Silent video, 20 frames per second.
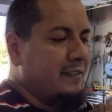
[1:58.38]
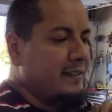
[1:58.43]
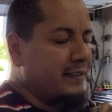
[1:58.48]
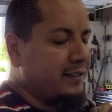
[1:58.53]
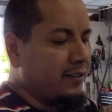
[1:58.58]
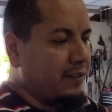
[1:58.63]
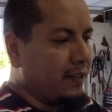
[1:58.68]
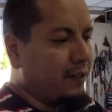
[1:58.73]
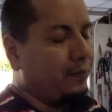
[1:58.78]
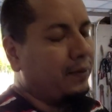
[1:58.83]

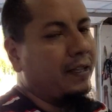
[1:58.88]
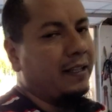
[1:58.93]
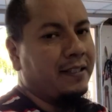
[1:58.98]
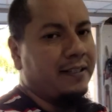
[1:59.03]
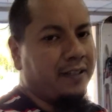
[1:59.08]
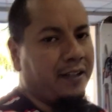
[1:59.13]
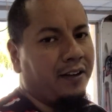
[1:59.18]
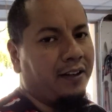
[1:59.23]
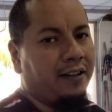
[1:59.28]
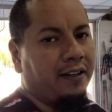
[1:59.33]
so that we can
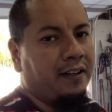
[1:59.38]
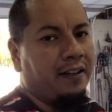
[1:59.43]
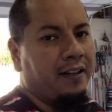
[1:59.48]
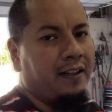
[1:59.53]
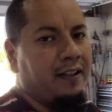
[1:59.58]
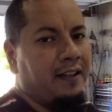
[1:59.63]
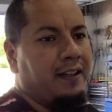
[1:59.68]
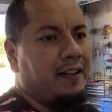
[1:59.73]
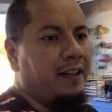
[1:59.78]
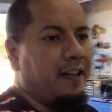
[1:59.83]
start,
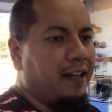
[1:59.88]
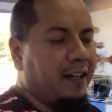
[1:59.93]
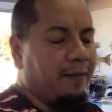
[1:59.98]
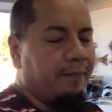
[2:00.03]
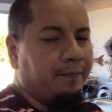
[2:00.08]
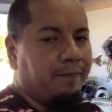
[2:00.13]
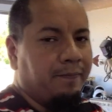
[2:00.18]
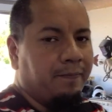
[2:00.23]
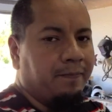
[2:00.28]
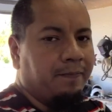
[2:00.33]

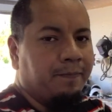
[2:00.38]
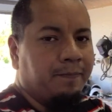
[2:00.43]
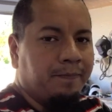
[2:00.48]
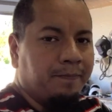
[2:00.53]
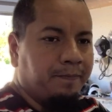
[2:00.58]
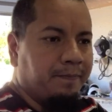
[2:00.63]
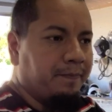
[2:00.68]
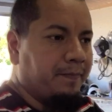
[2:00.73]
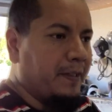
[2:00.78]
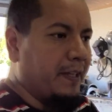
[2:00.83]

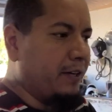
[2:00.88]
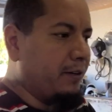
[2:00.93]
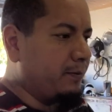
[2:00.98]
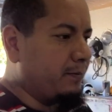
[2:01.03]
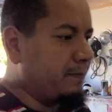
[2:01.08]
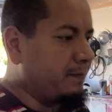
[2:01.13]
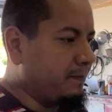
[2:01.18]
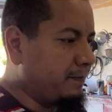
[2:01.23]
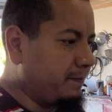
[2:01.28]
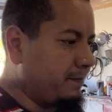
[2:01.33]
you know,
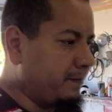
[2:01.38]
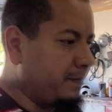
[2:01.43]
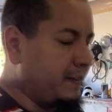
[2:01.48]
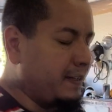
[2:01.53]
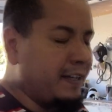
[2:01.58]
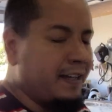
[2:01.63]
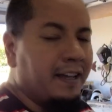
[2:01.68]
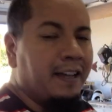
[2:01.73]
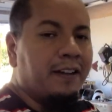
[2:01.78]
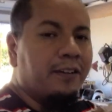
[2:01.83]

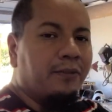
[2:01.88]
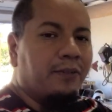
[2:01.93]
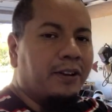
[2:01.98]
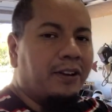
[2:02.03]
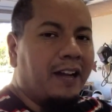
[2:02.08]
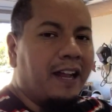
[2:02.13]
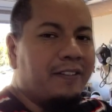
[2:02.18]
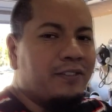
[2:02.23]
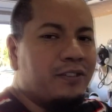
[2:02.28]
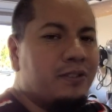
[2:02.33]
we don't
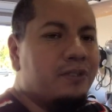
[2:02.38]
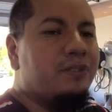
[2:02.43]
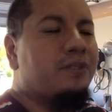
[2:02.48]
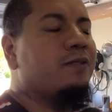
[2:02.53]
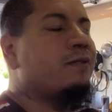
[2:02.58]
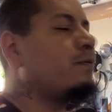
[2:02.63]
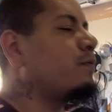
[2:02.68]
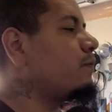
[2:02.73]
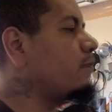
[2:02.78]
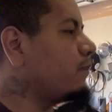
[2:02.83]

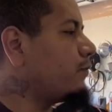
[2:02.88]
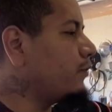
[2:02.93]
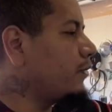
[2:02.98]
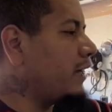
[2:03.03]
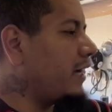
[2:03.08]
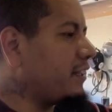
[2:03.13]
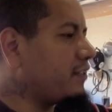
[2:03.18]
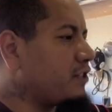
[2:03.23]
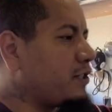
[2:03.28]
have to